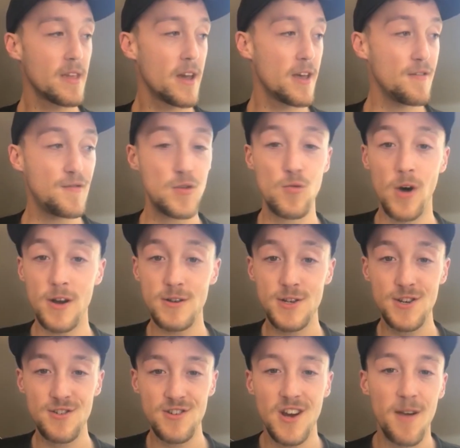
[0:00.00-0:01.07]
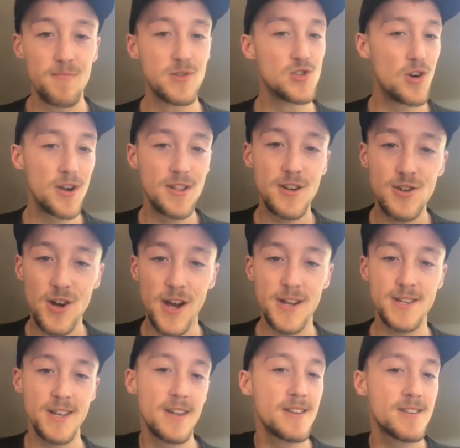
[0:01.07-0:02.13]
If you want to come join the Trade
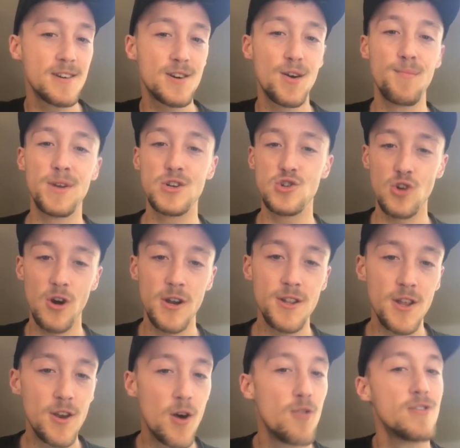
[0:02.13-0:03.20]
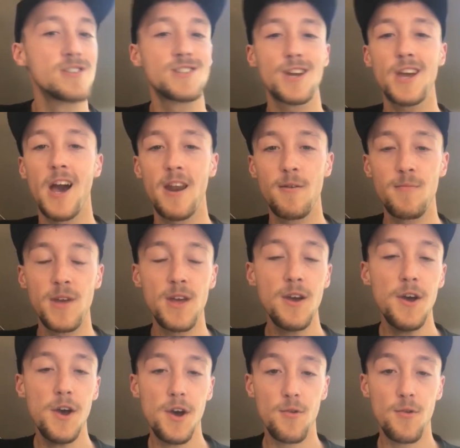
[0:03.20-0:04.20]
Center, come and join the NoOnes Academy.